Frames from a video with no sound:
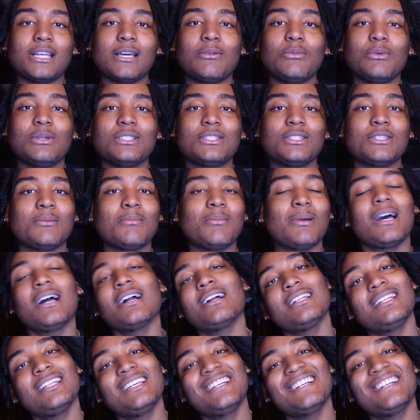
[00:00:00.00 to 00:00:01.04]
I went to
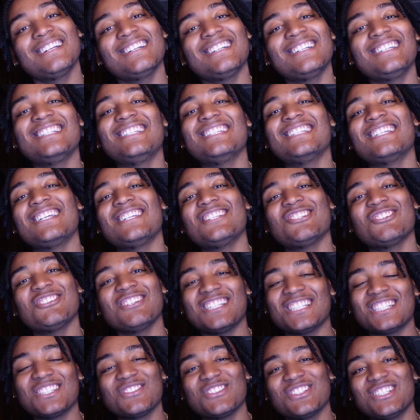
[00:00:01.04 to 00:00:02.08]
Montclair and then I
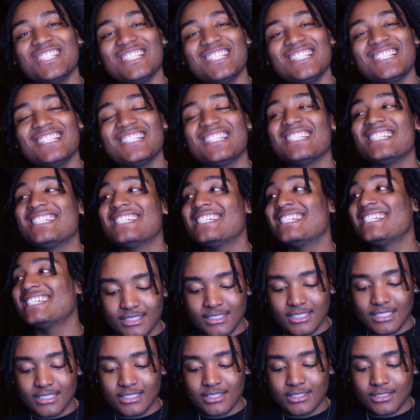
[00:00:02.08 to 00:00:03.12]
transferred. It's a
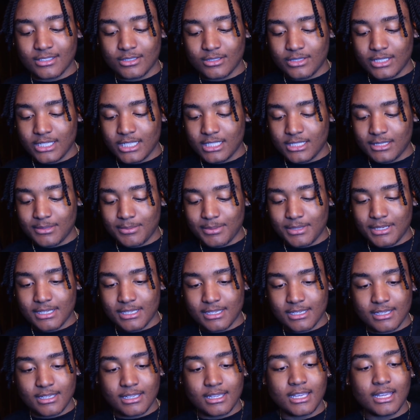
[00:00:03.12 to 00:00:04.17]
nice little
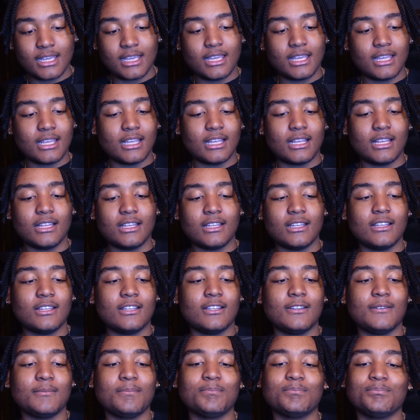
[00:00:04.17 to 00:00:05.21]
HP.
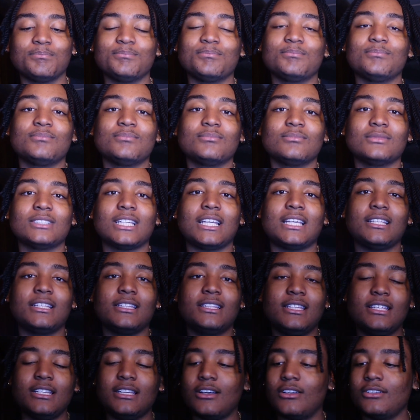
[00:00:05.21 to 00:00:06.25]
Um,
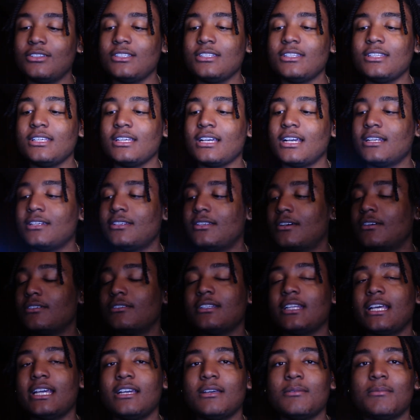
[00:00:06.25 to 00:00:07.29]
the only thing I don't
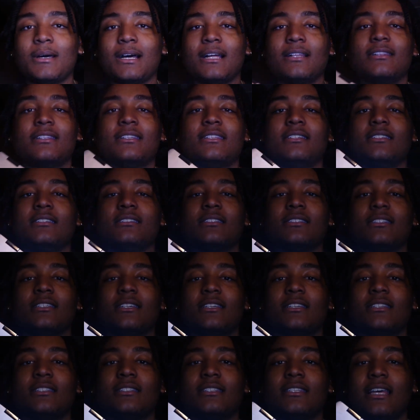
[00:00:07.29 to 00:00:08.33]
like about this
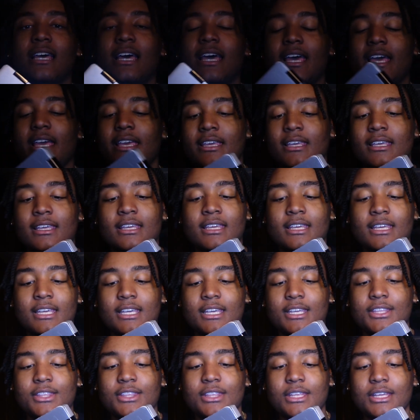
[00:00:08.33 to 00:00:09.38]
is that
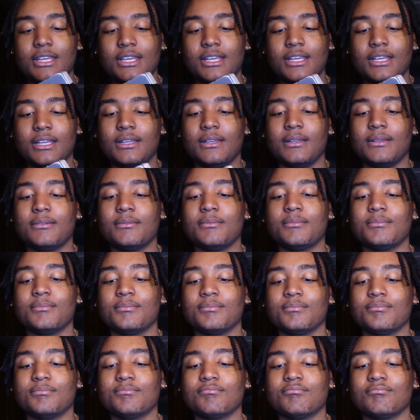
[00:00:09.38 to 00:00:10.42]
the
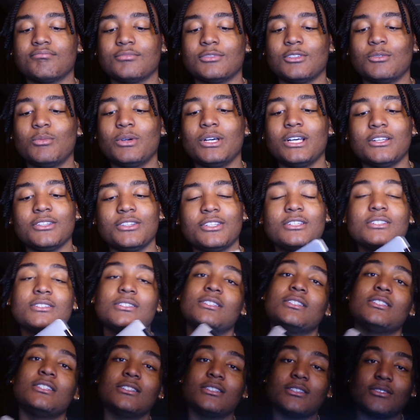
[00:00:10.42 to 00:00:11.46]
well, there's
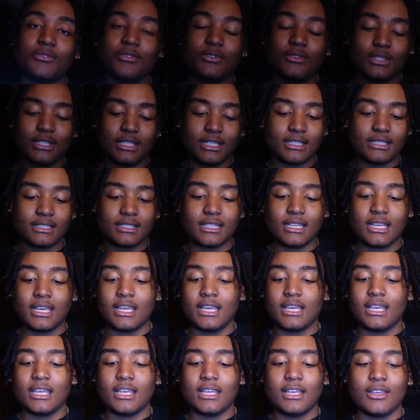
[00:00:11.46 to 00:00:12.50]
a few things.
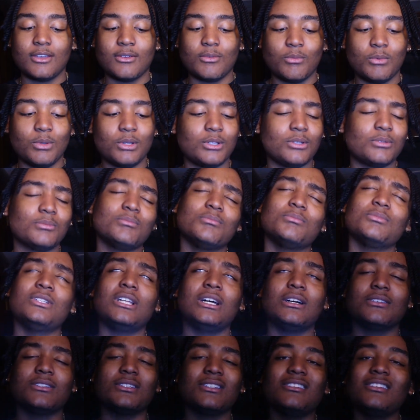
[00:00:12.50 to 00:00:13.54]
Well,
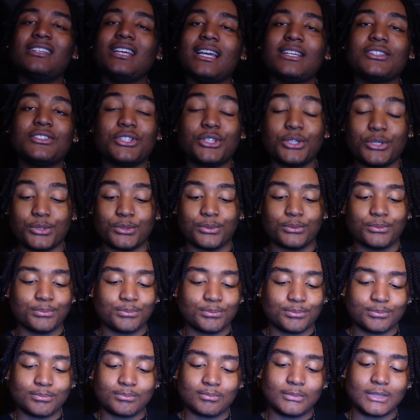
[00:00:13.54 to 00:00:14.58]
no, it's only like two.
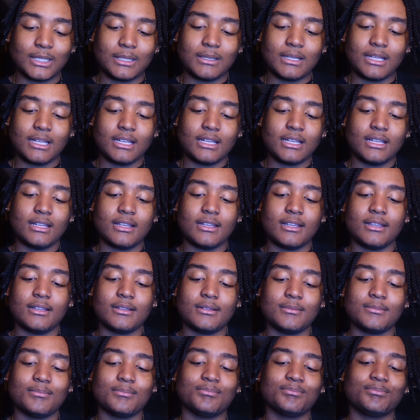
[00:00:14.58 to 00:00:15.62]

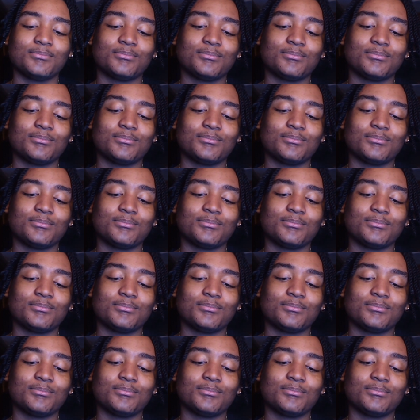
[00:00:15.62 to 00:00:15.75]
Um,